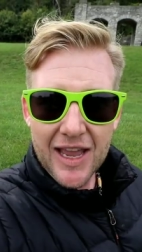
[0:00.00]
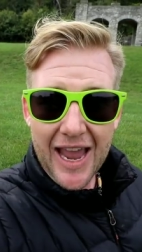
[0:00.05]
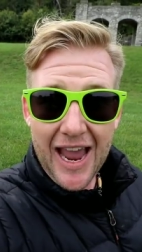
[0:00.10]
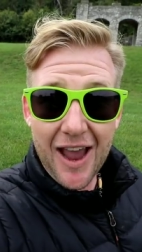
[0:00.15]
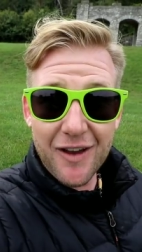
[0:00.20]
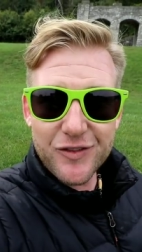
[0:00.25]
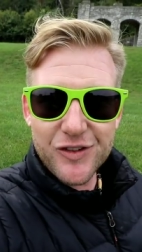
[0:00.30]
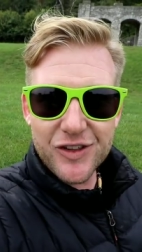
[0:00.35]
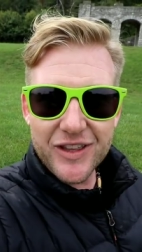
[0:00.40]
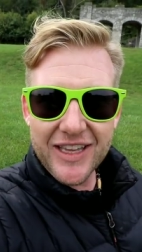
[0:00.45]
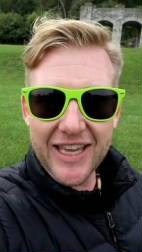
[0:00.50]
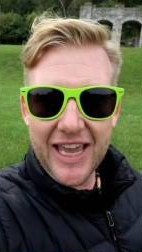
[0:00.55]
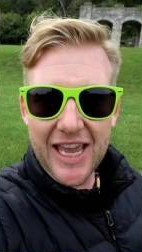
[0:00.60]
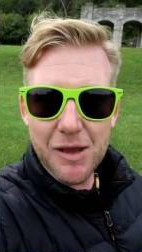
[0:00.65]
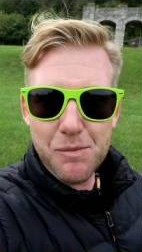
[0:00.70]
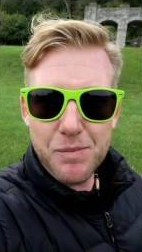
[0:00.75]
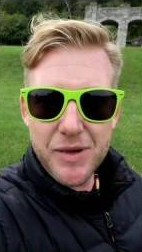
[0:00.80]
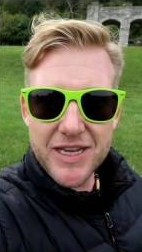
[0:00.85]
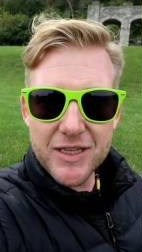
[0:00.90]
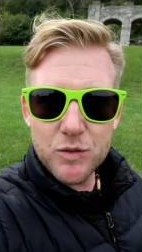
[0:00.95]
After the
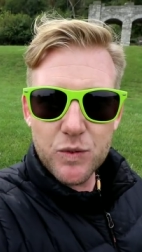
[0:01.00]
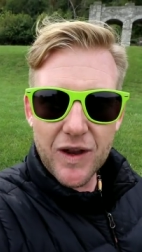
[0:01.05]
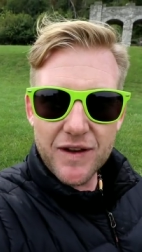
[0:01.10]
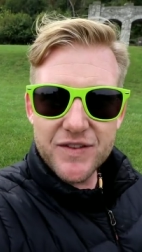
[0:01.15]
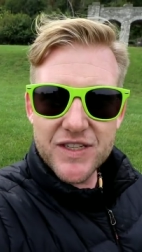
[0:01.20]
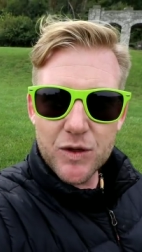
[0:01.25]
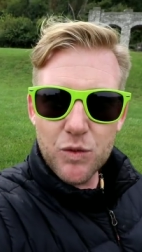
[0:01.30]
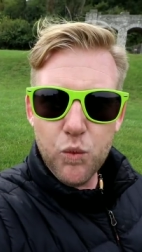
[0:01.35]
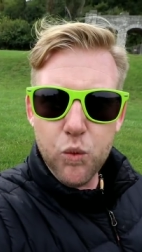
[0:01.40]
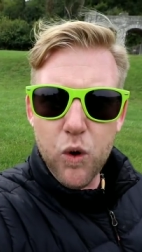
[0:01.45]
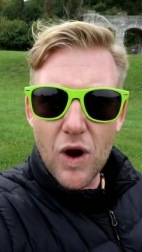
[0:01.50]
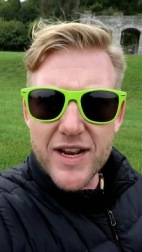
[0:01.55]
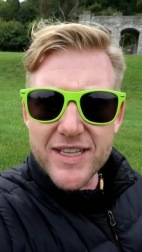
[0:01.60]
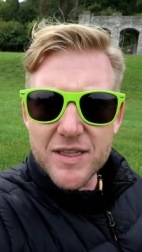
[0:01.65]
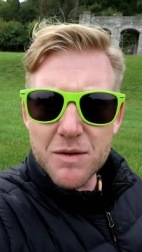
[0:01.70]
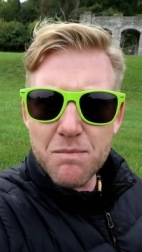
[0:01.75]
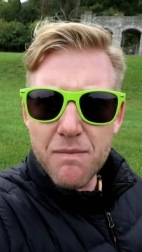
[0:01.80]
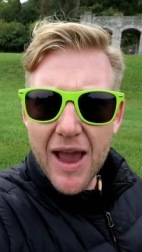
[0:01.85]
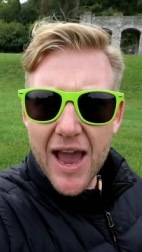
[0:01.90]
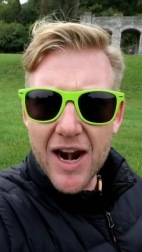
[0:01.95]
game, Pete's wife said, What
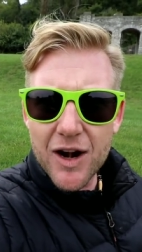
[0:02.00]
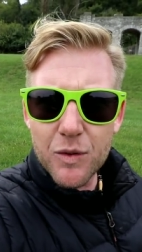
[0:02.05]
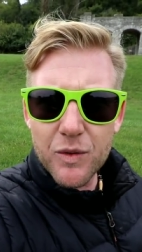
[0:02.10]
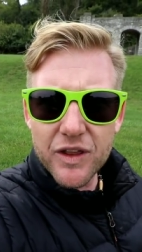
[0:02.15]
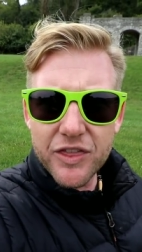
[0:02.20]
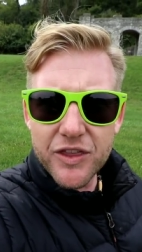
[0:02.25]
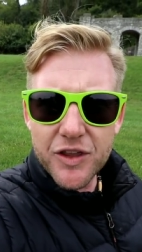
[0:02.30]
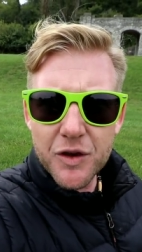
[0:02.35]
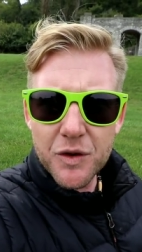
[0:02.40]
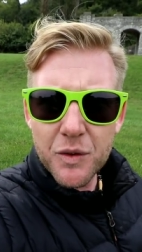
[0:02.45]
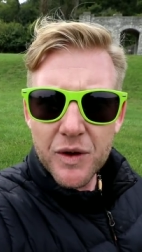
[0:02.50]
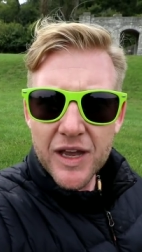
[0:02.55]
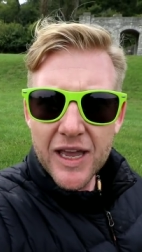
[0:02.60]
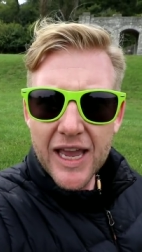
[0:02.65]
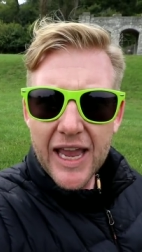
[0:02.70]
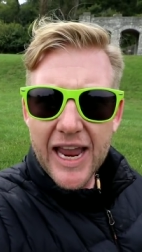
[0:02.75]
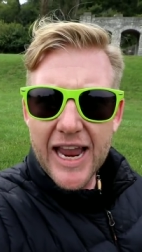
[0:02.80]
is the matter with you?